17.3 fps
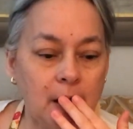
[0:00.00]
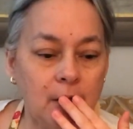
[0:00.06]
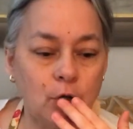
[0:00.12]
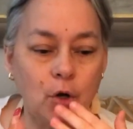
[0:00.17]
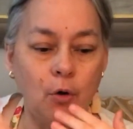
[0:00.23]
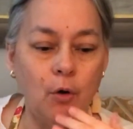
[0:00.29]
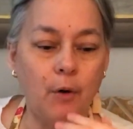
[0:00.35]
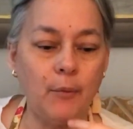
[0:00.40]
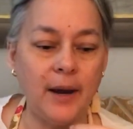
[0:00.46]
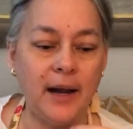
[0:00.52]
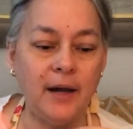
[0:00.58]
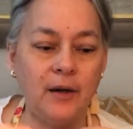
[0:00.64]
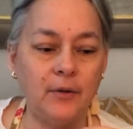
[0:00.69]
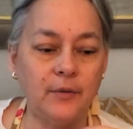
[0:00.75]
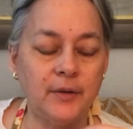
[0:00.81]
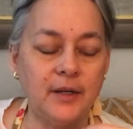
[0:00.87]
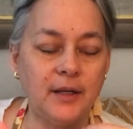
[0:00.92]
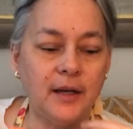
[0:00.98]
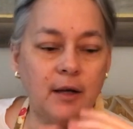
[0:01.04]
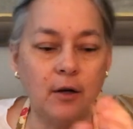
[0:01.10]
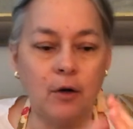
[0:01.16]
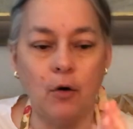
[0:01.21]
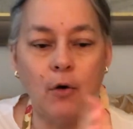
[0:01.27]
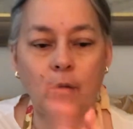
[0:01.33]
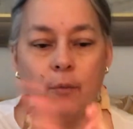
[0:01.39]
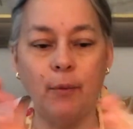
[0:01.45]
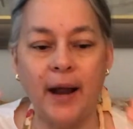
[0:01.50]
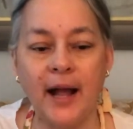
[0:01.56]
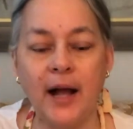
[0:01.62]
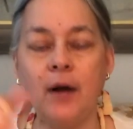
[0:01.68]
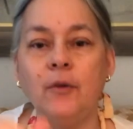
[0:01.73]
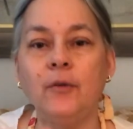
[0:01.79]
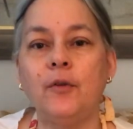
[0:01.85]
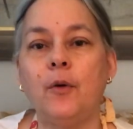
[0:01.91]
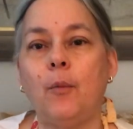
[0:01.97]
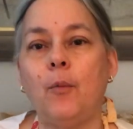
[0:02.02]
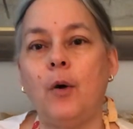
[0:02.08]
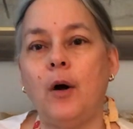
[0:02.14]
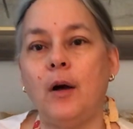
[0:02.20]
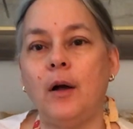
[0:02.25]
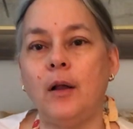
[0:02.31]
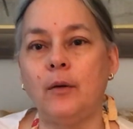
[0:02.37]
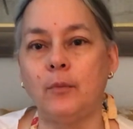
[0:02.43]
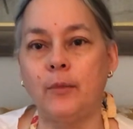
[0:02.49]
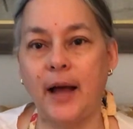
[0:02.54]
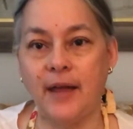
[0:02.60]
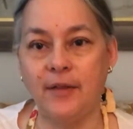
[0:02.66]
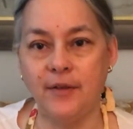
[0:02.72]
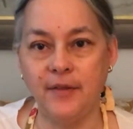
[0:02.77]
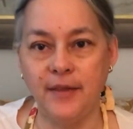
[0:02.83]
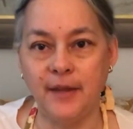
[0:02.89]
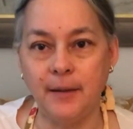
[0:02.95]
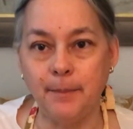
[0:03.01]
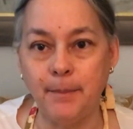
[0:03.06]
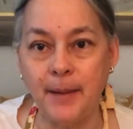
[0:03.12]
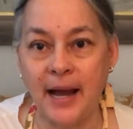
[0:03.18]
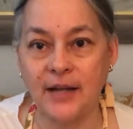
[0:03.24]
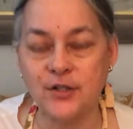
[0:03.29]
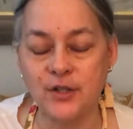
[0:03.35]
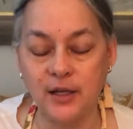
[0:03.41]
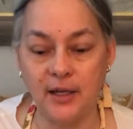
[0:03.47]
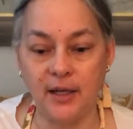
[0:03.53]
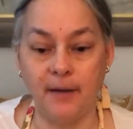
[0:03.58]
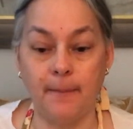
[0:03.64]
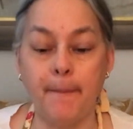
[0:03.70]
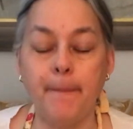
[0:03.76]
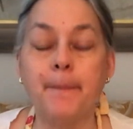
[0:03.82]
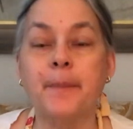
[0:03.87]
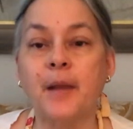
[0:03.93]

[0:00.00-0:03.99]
Go around, uh, go around the wall rather than bashing in.